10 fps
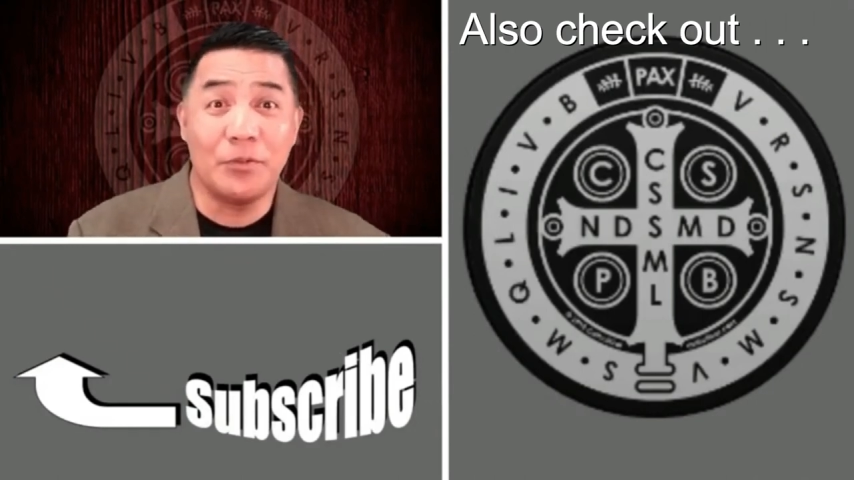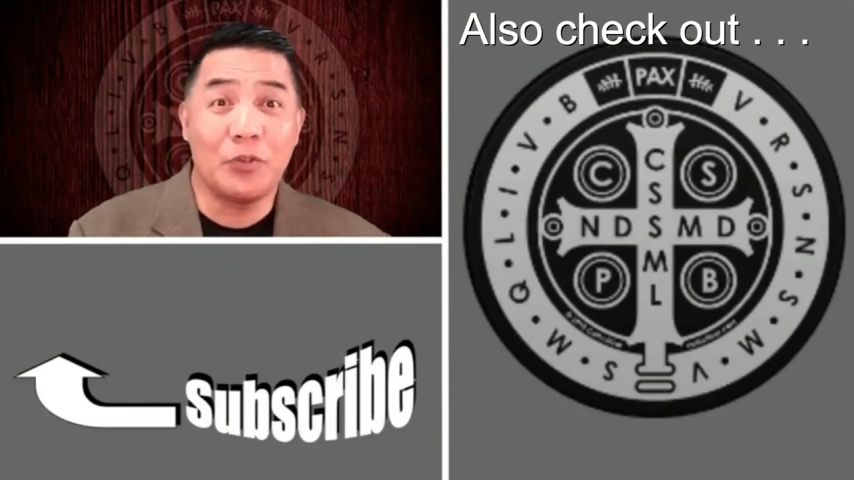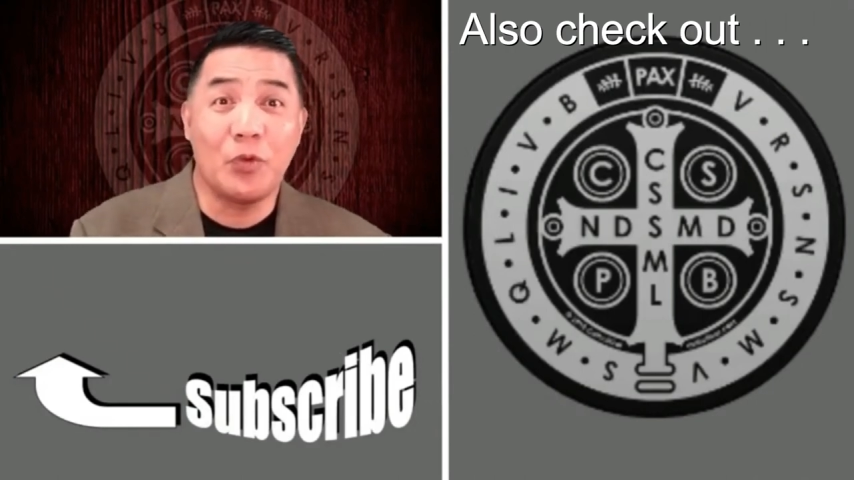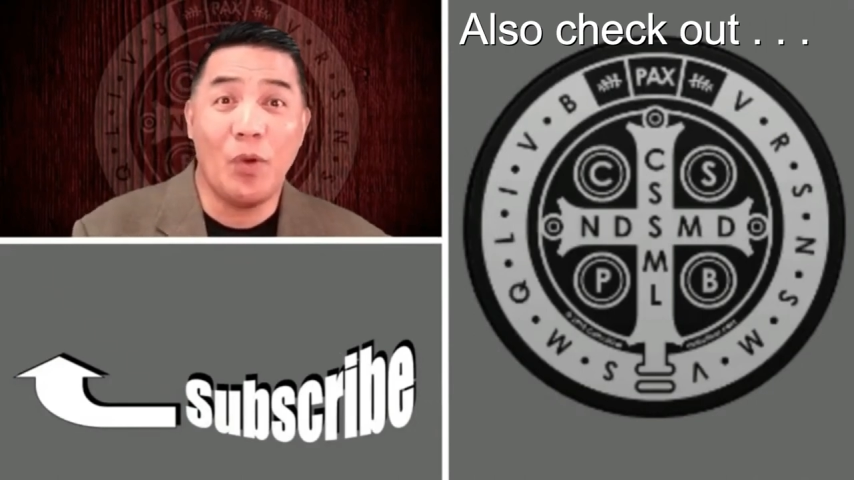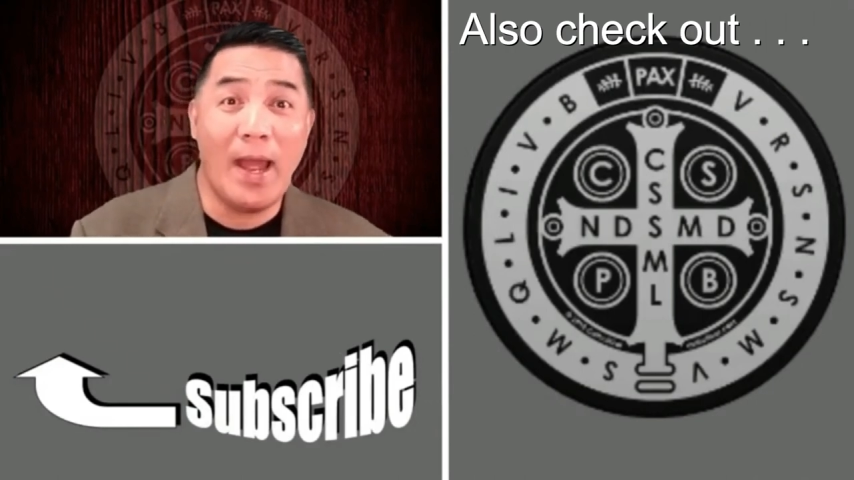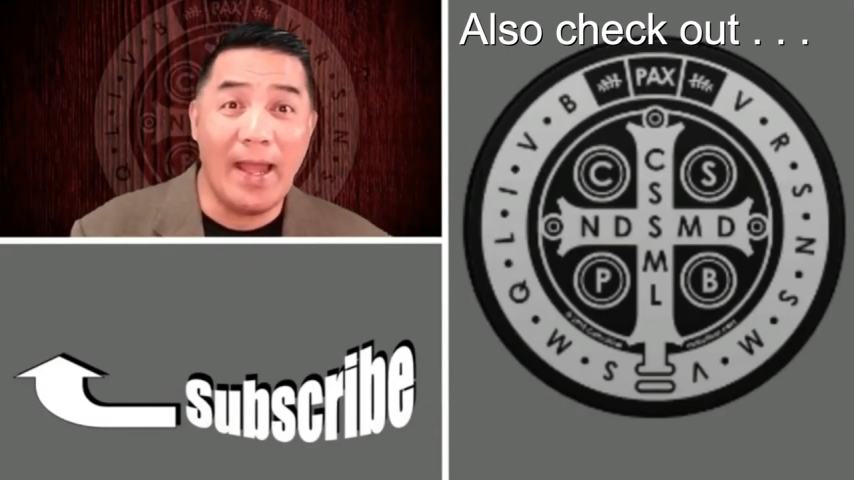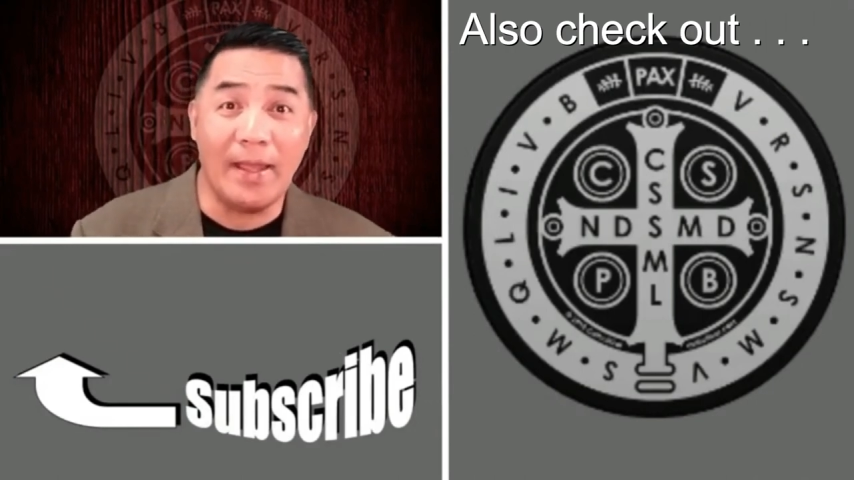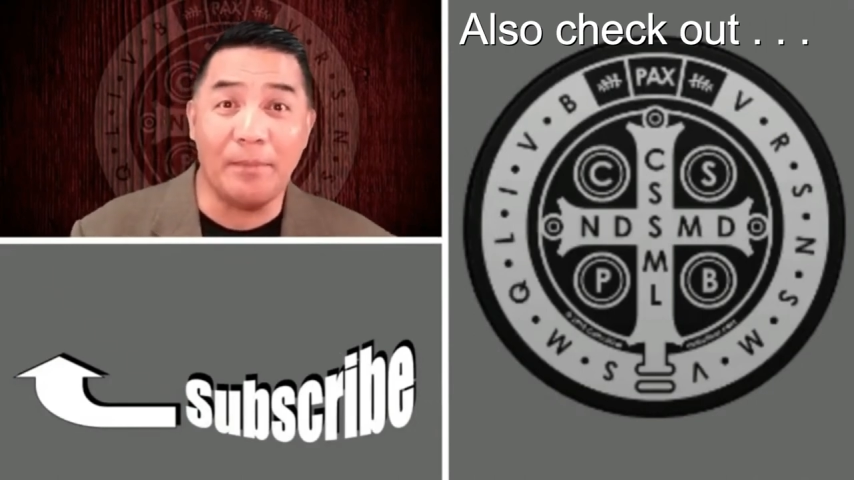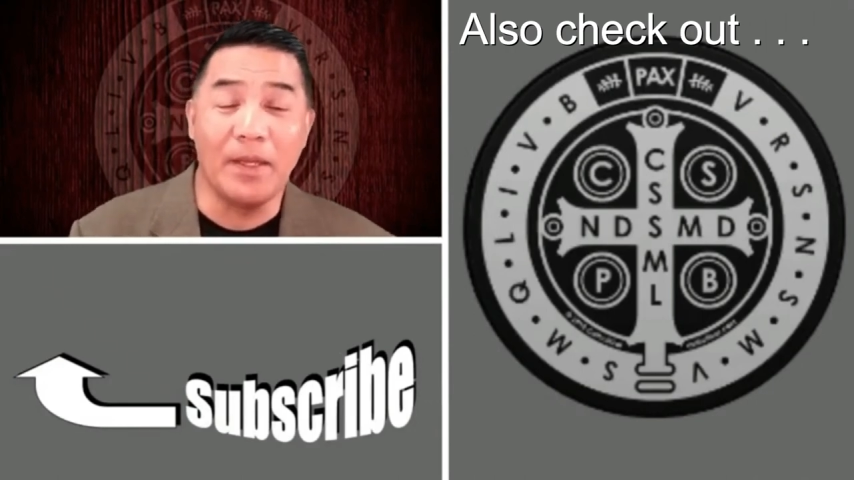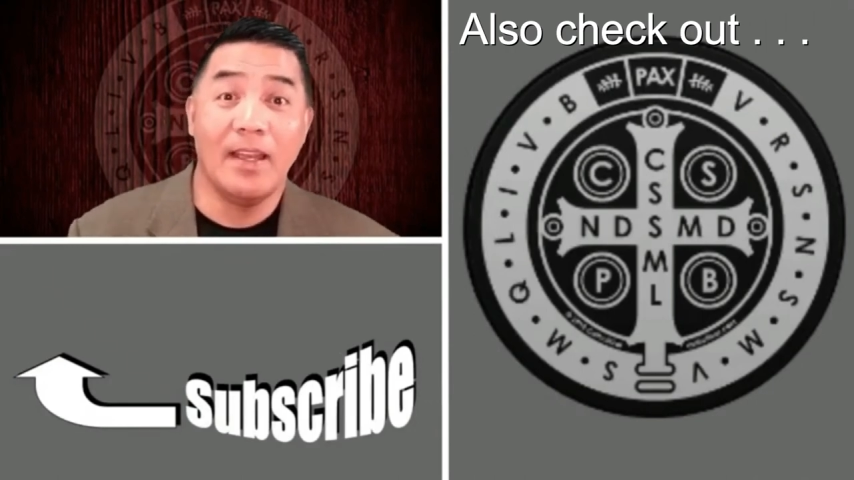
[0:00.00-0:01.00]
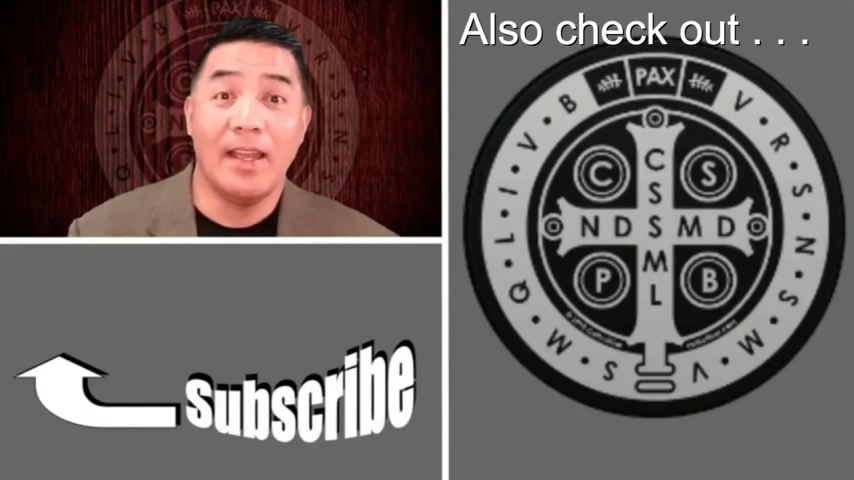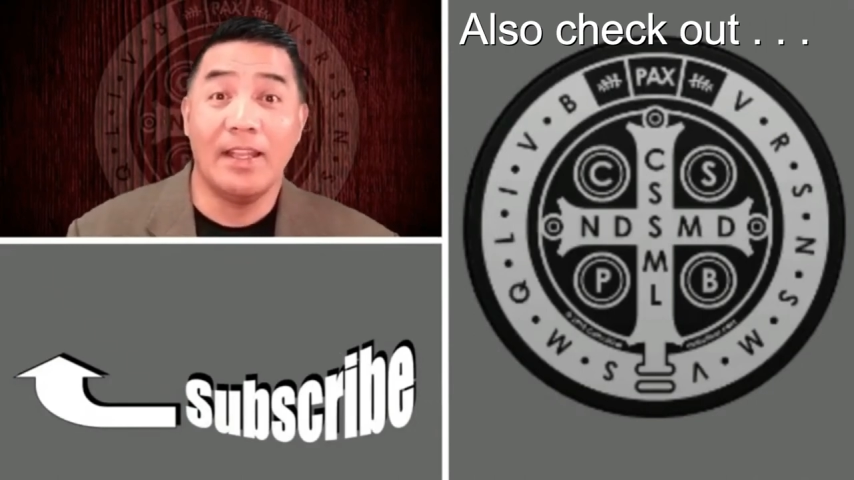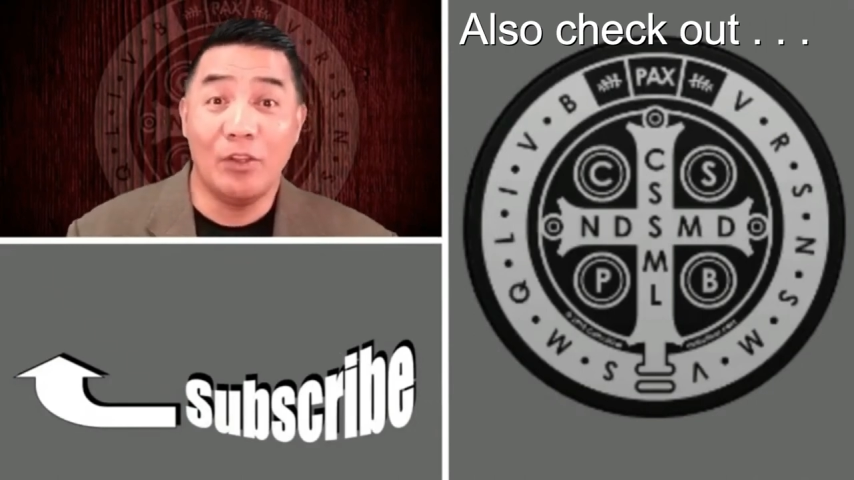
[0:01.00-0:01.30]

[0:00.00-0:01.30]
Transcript: subscribe.